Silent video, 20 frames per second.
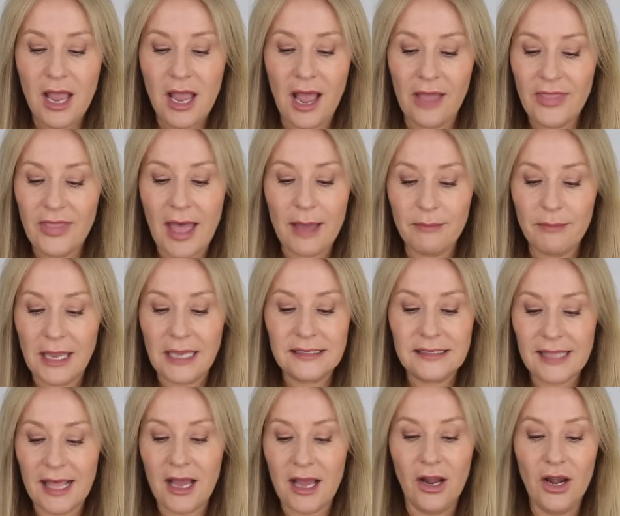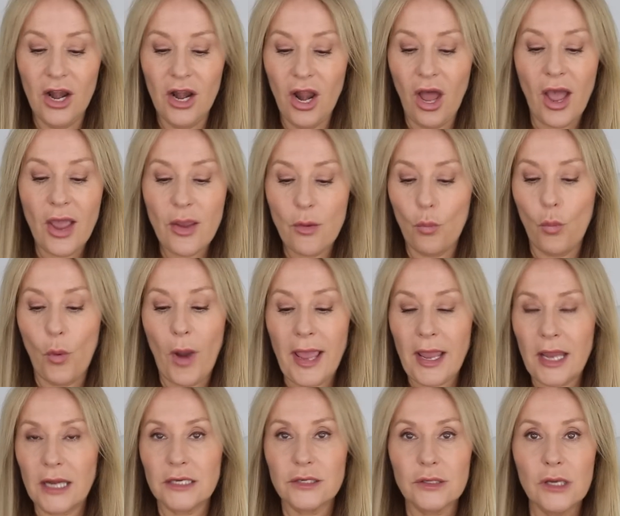and that means they are
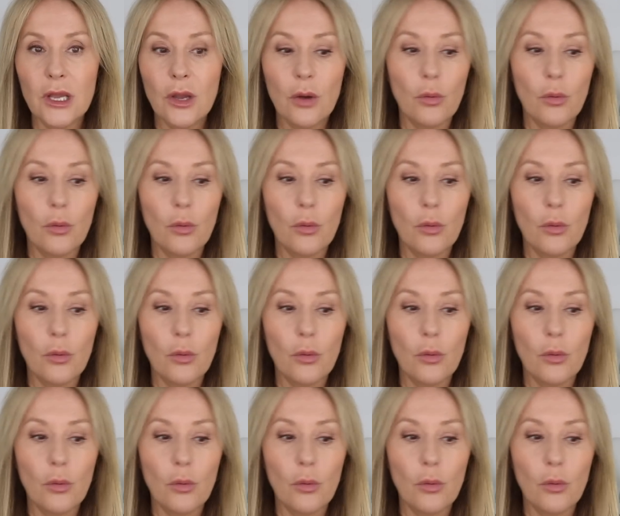lightweight.